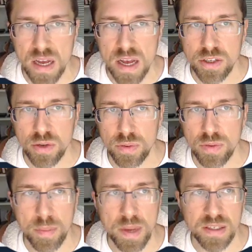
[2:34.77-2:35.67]
So
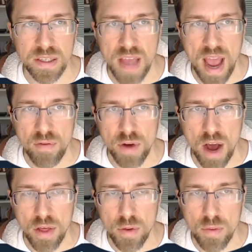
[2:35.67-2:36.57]
basically every
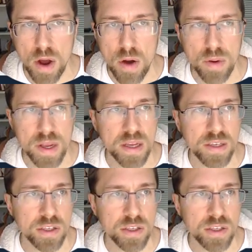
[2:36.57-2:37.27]
other row is